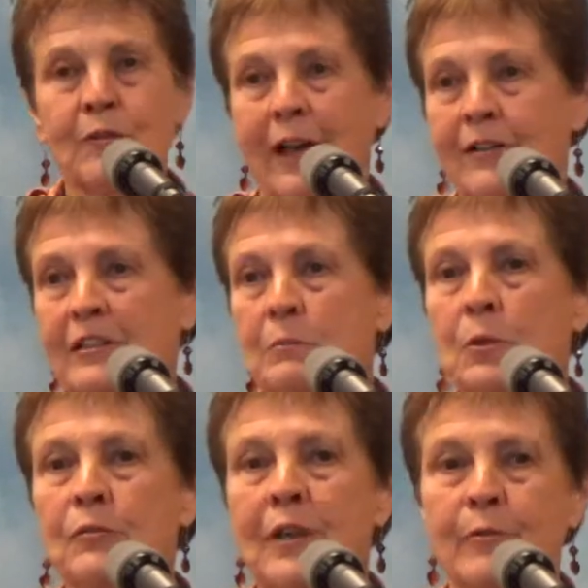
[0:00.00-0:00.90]
actually
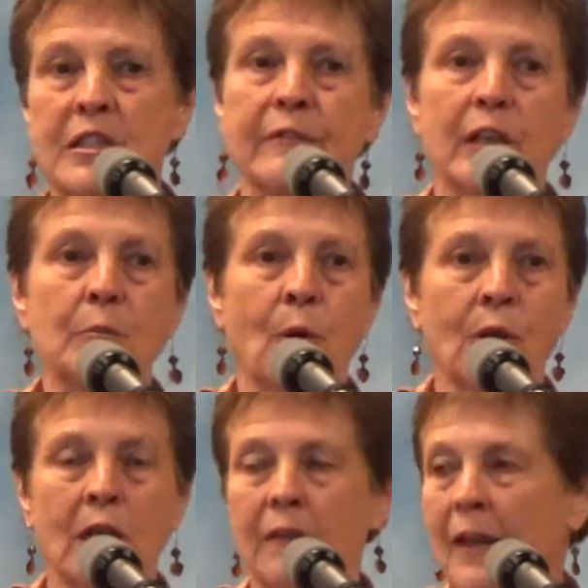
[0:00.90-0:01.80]
moved, I was living in
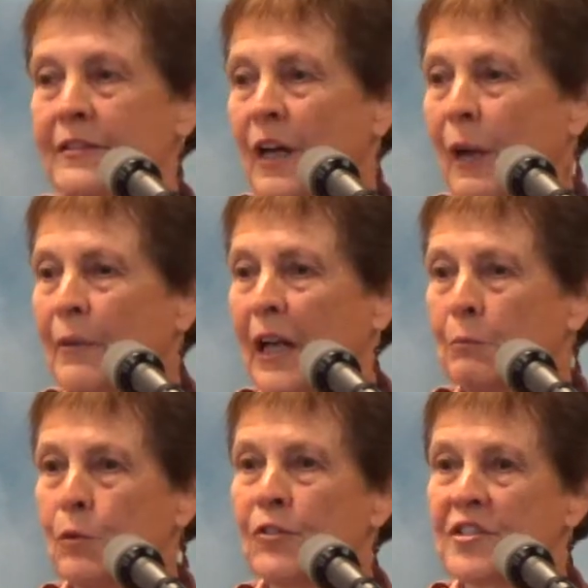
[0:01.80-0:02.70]
Portland at that time, and I
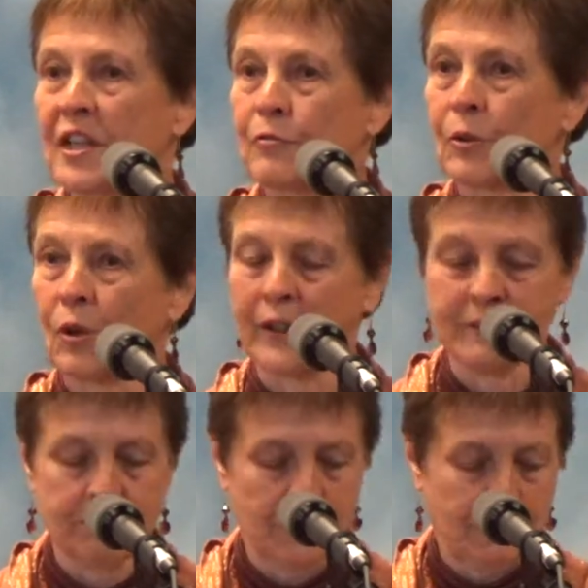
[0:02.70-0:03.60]
moved to Central
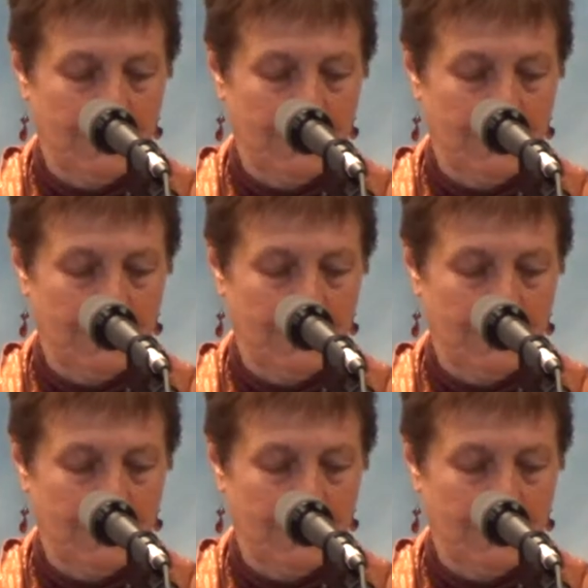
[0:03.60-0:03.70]
Oregon.